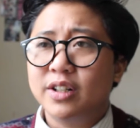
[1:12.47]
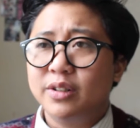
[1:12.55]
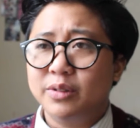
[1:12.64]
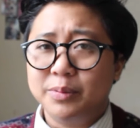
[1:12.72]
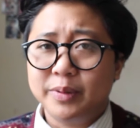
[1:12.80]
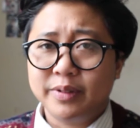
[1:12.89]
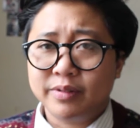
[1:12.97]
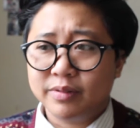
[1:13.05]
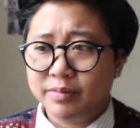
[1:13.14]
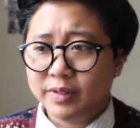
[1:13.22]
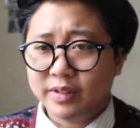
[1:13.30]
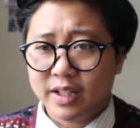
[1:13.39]
or
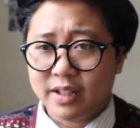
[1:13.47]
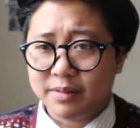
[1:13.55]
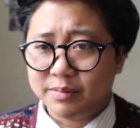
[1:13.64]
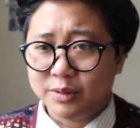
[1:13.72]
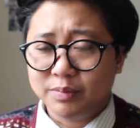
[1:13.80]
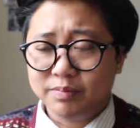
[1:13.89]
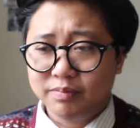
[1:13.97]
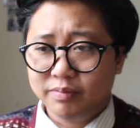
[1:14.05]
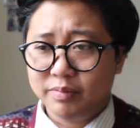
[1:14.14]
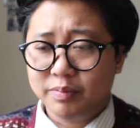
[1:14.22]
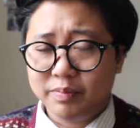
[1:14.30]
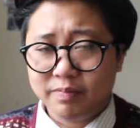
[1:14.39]
put, um, or
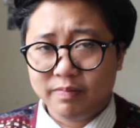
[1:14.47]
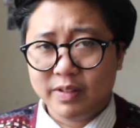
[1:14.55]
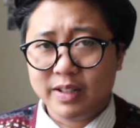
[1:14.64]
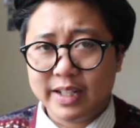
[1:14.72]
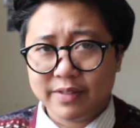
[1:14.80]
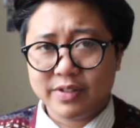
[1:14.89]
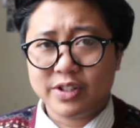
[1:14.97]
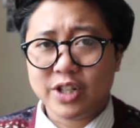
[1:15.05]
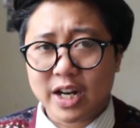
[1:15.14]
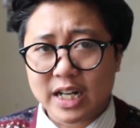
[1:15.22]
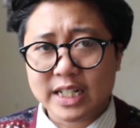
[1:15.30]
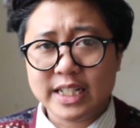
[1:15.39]
give to
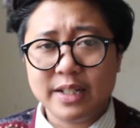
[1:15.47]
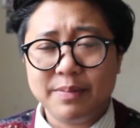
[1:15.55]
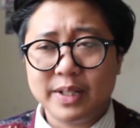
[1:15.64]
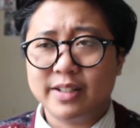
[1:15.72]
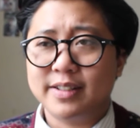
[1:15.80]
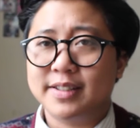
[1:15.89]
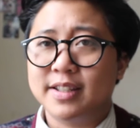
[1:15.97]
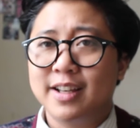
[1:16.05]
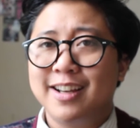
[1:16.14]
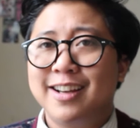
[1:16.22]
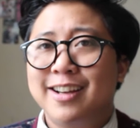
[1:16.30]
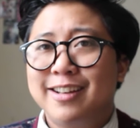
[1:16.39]
charity because
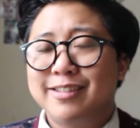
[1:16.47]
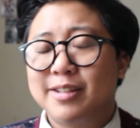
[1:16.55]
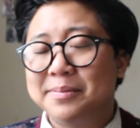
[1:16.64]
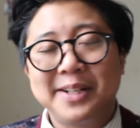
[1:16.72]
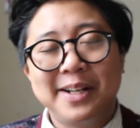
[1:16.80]
some